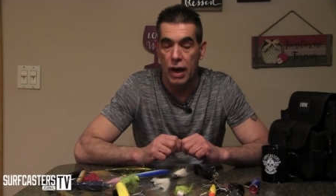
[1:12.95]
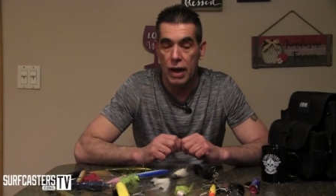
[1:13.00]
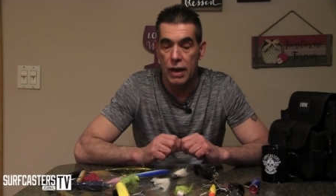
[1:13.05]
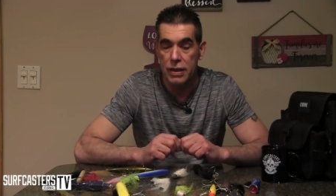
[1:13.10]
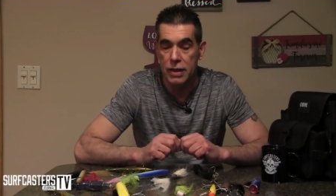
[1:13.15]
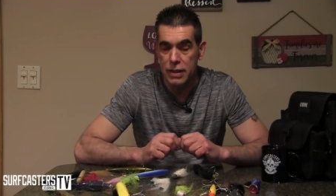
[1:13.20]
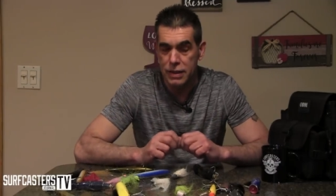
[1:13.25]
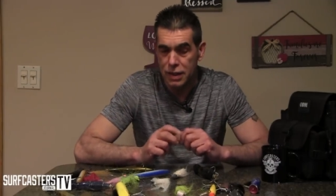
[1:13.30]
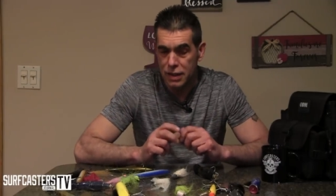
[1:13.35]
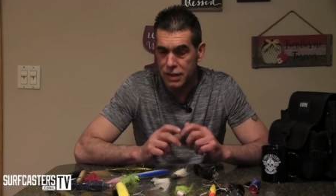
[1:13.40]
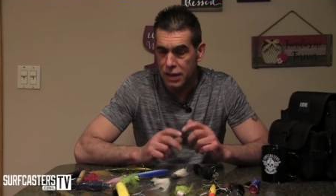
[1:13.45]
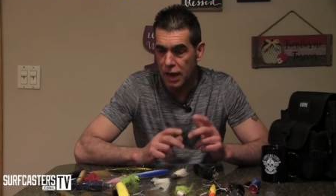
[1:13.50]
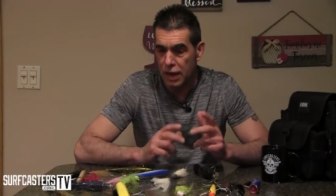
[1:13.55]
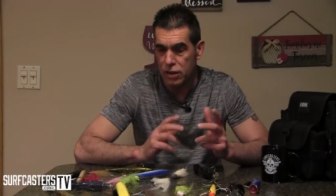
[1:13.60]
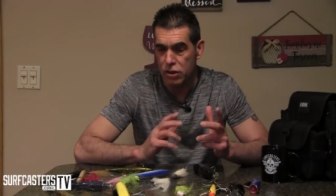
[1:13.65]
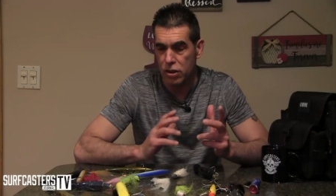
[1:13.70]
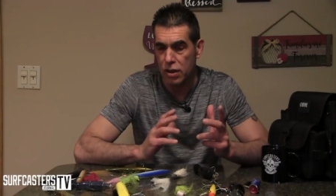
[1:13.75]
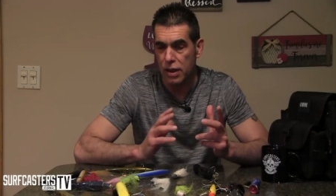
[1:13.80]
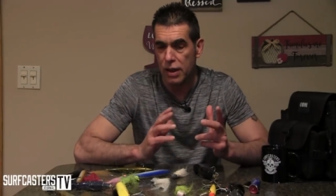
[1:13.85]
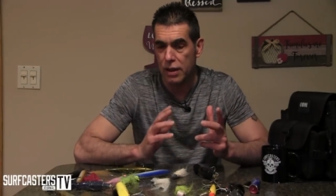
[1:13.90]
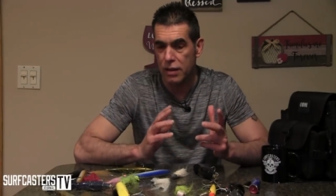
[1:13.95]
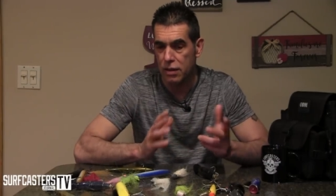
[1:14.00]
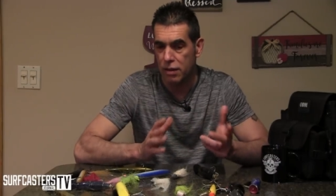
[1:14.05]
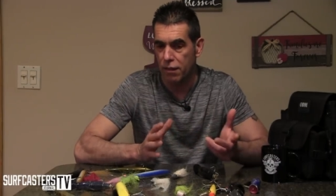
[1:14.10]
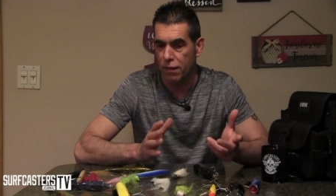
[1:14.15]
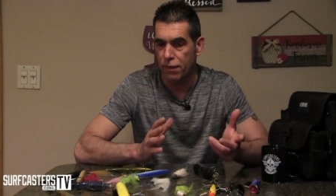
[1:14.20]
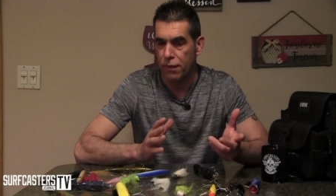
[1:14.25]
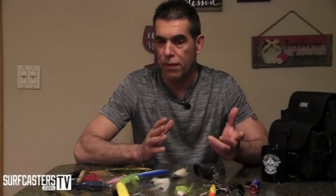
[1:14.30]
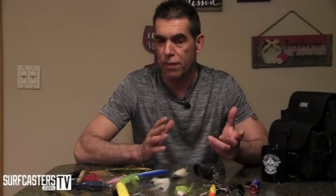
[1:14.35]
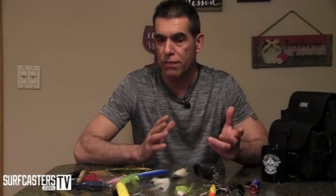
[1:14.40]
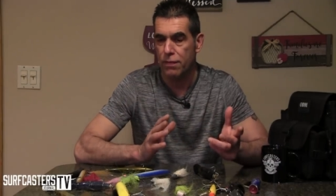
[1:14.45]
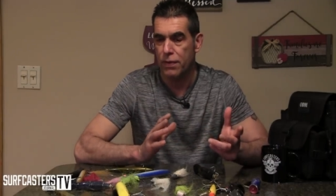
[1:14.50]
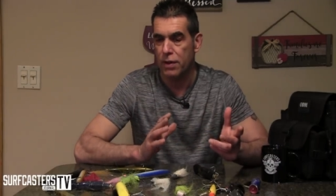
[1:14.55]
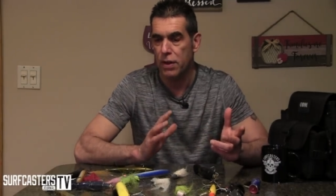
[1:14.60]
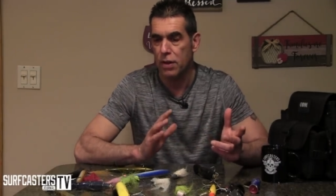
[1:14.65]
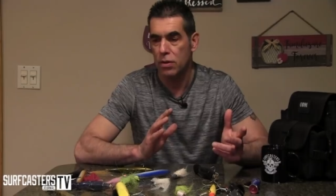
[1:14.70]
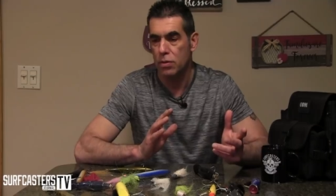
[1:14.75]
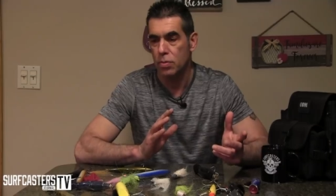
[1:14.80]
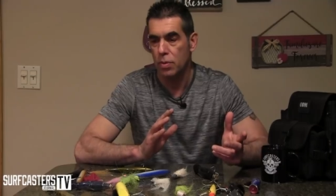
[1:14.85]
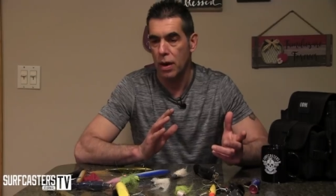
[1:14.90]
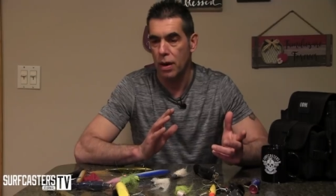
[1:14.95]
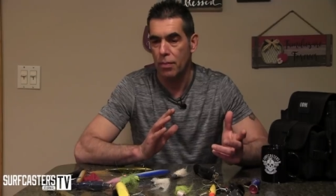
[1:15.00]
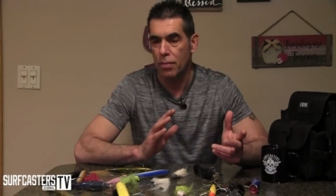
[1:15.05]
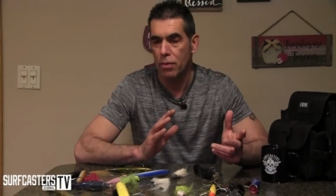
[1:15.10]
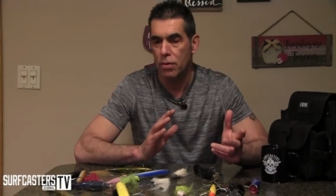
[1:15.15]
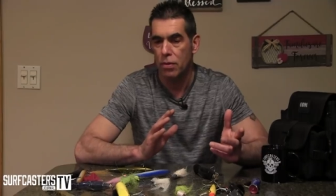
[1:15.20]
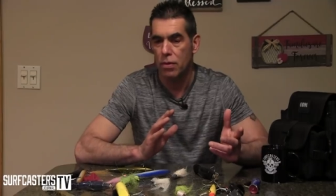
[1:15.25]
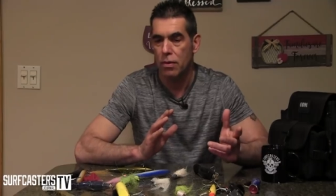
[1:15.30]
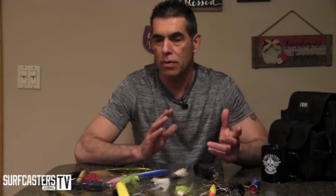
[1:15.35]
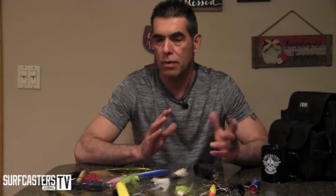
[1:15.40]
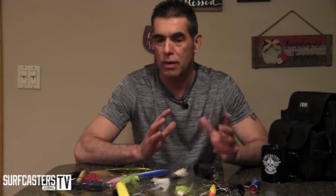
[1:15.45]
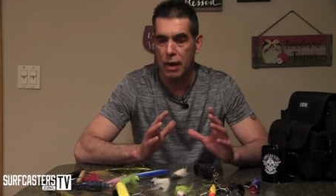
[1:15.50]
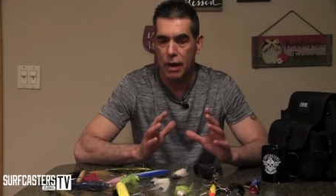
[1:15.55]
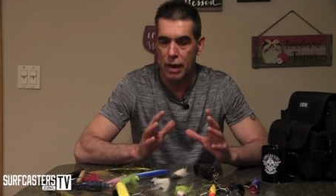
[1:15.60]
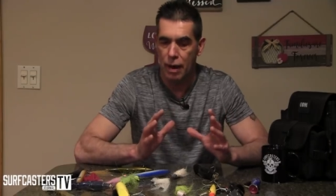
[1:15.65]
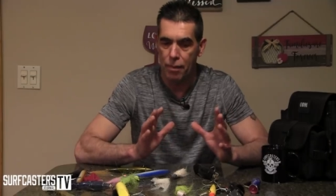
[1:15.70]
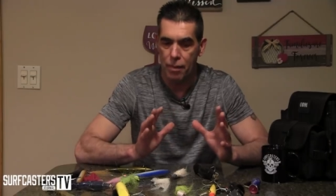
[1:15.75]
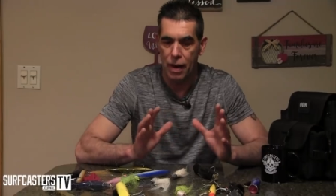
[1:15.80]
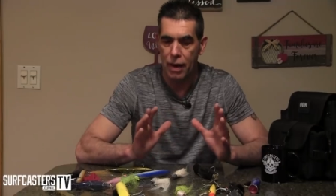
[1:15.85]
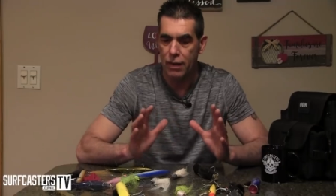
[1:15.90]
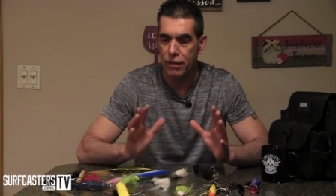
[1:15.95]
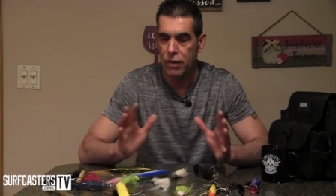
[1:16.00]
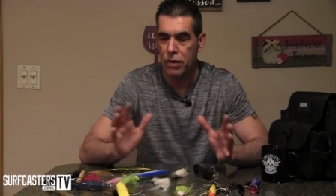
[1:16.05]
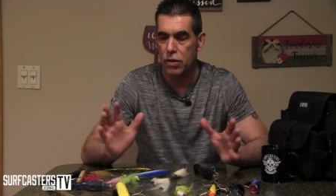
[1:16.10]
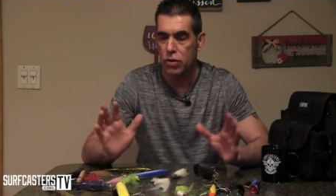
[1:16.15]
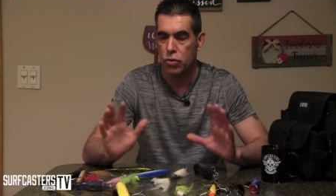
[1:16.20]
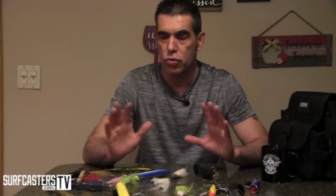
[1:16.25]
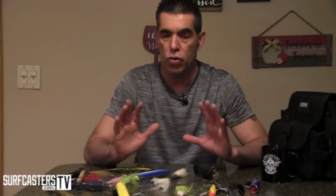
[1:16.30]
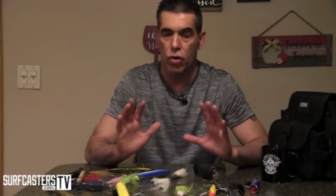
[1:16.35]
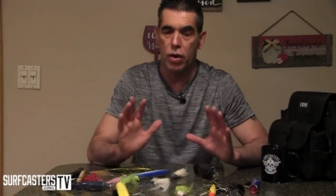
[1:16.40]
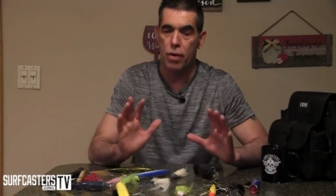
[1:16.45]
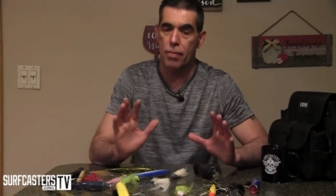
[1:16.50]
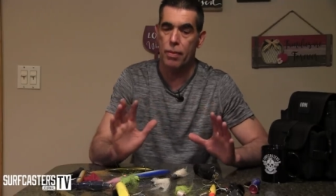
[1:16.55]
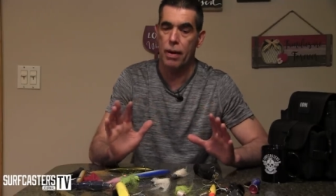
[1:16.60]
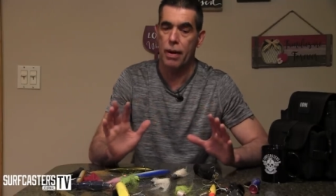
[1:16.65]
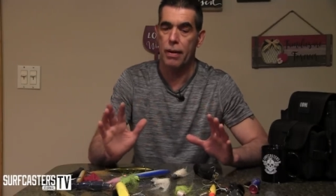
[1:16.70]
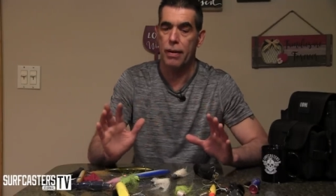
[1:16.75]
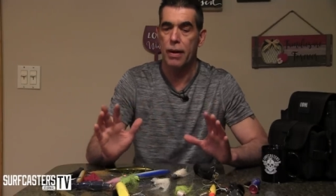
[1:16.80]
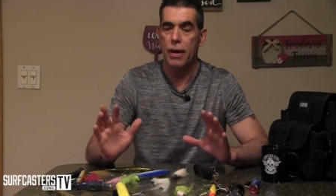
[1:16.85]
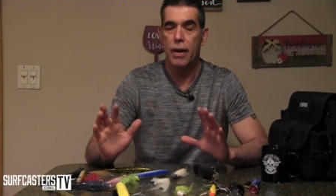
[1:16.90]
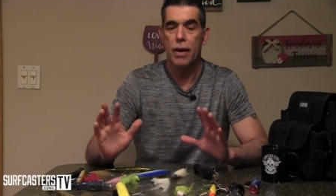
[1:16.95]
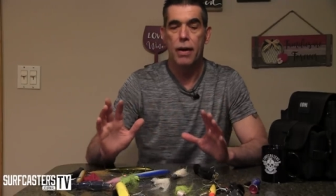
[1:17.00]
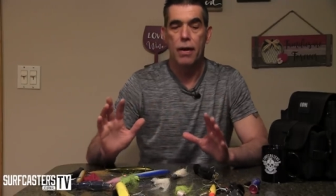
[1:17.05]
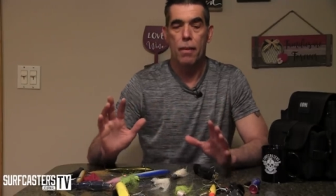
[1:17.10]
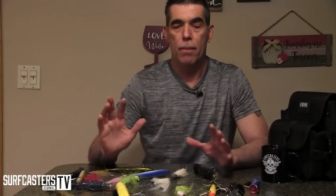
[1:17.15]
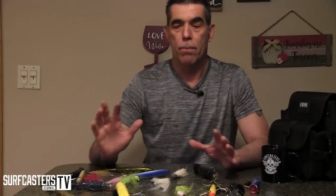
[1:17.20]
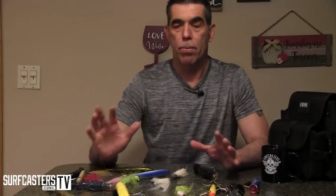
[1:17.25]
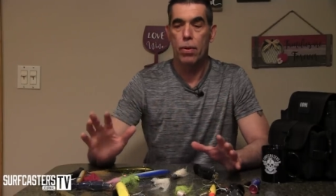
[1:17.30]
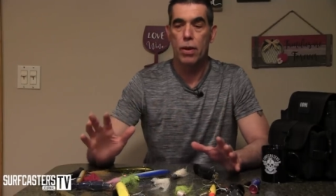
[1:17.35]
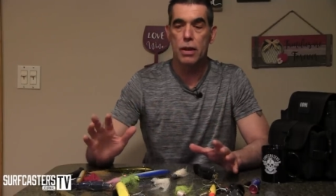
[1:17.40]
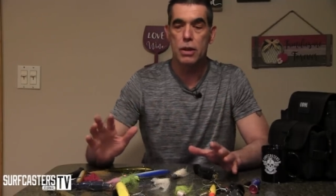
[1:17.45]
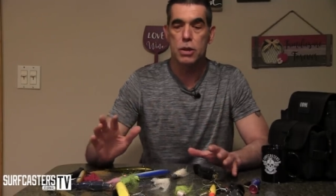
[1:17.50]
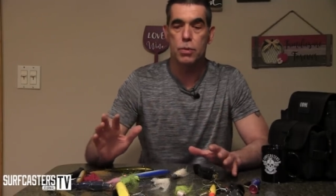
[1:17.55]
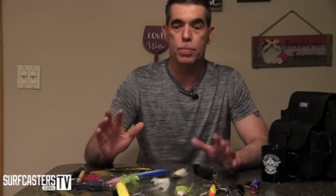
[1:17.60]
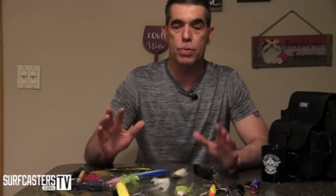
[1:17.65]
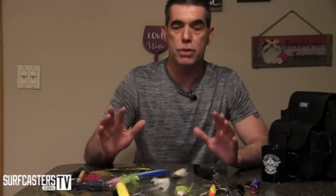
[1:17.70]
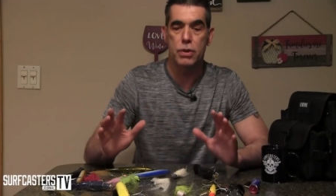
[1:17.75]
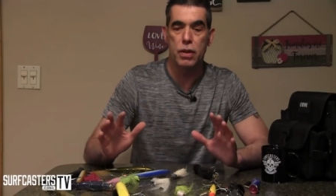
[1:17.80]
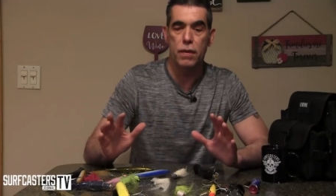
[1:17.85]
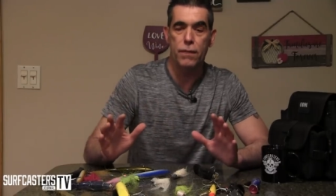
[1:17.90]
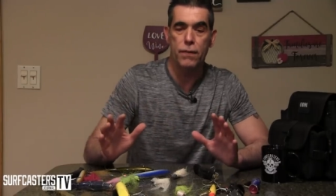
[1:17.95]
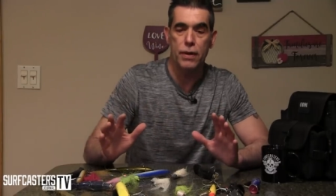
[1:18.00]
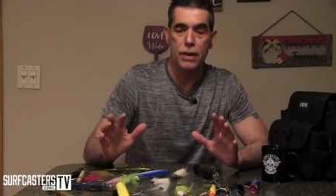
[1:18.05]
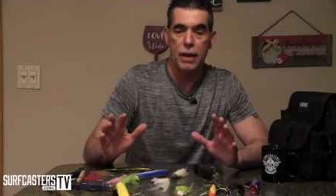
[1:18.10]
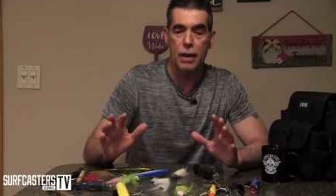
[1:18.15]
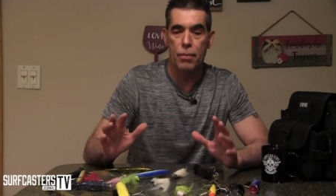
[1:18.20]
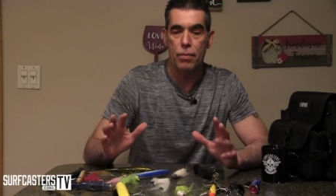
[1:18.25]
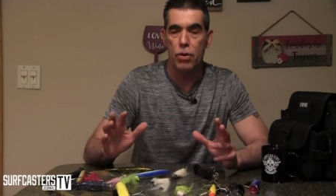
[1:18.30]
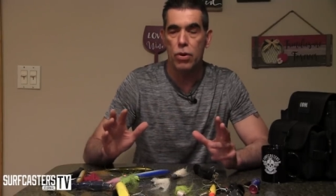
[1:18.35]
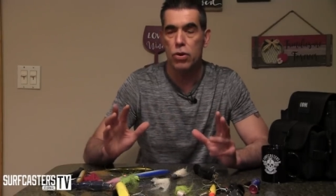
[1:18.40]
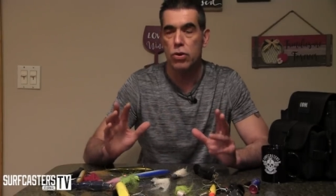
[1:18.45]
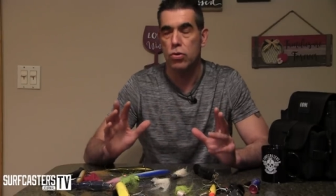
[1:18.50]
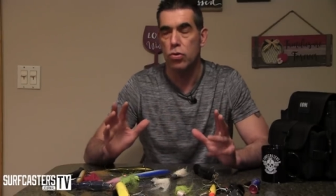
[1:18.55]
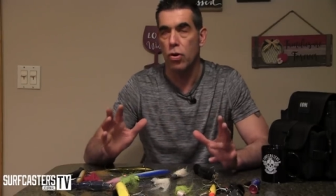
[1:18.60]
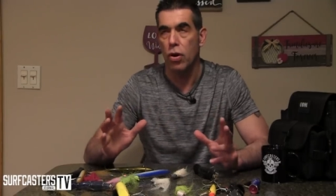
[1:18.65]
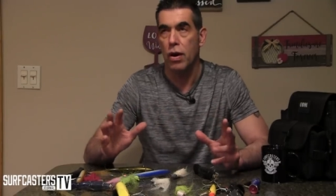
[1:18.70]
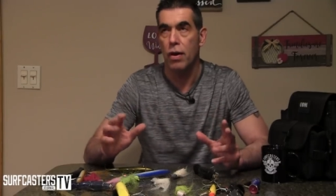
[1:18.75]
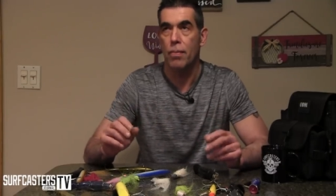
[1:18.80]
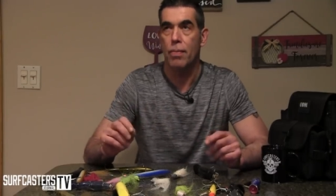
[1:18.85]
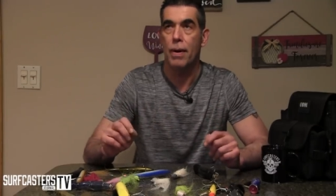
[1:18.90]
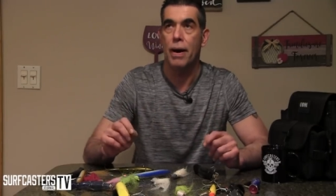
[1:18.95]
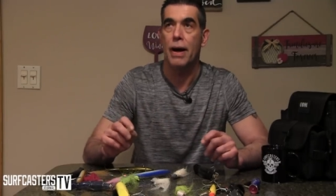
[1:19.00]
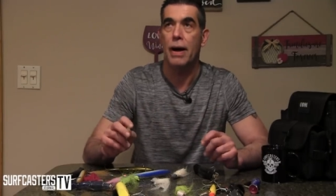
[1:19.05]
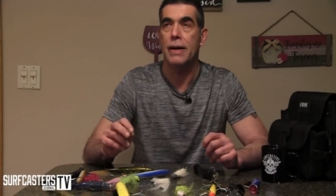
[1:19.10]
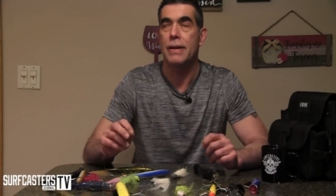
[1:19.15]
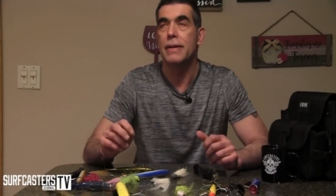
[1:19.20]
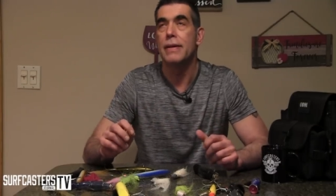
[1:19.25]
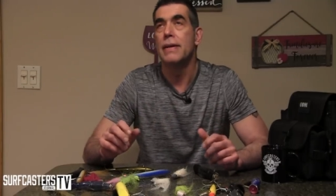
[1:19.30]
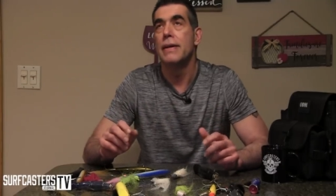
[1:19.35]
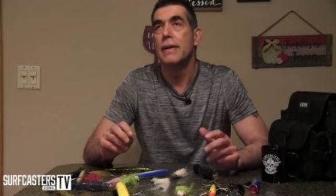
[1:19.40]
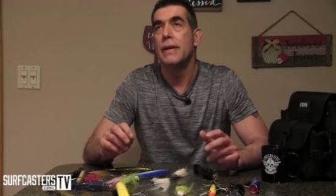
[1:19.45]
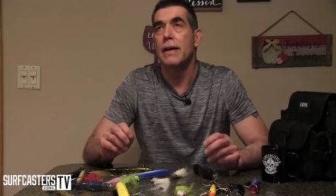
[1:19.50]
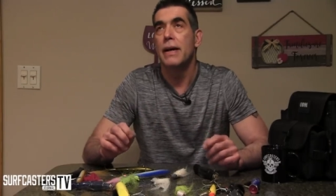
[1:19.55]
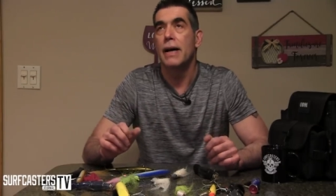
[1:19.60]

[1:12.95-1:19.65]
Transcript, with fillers: Uh, this is actually a different videos where I'm going. I'm not even going to talk about plugs specifically. I'm going to talk about